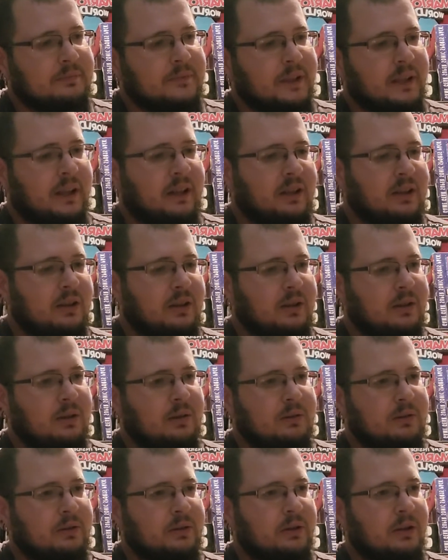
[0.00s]
Getting
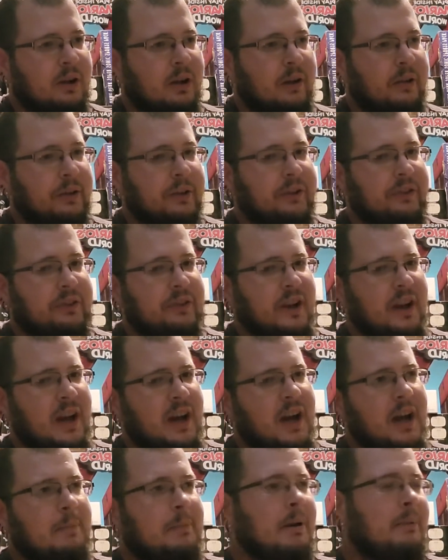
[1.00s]
older all the
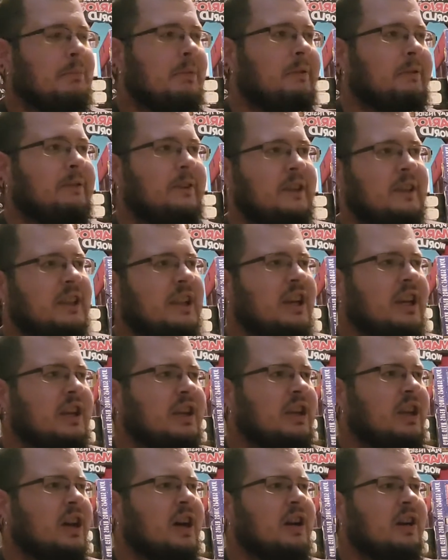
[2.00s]
time, but
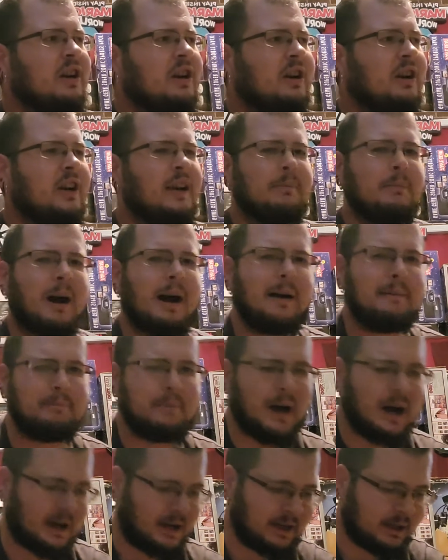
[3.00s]
feeling younger in my
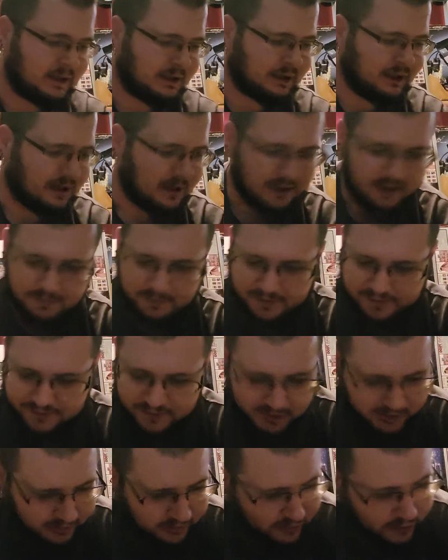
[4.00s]
mind. I hope that's
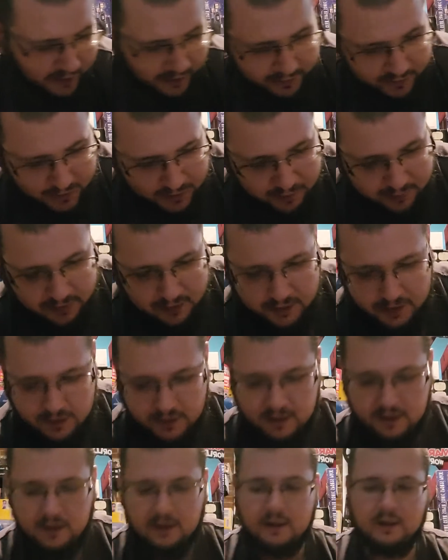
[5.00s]
stuck in your head now.
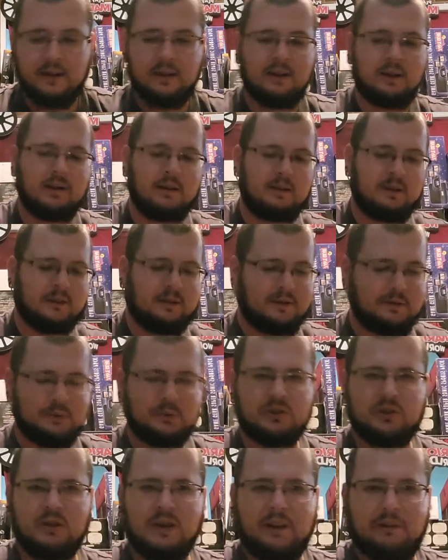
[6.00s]
That's
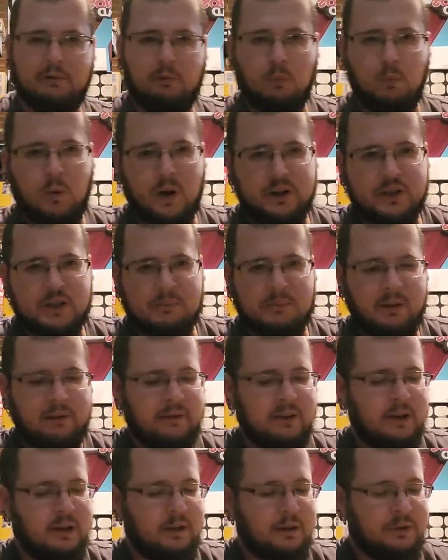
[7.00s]
what you get for watching my
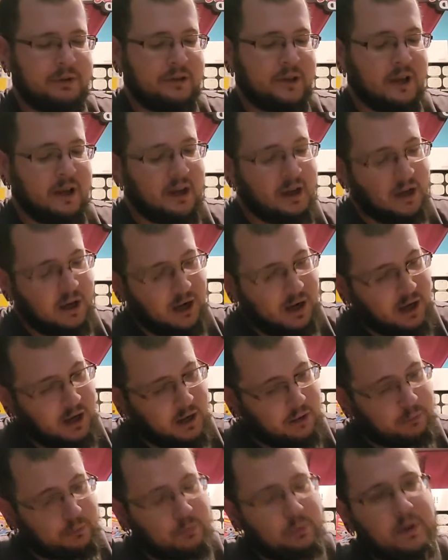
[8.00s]
videos.
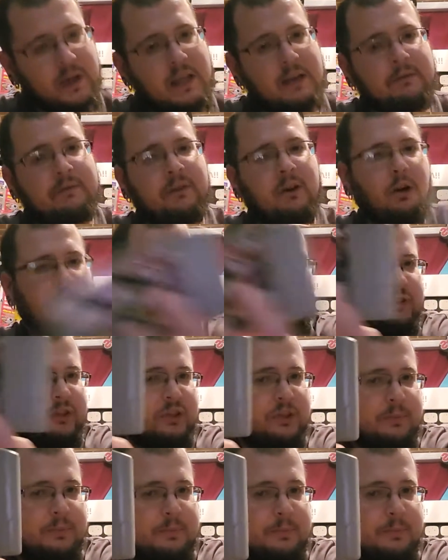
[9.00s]
Revolt.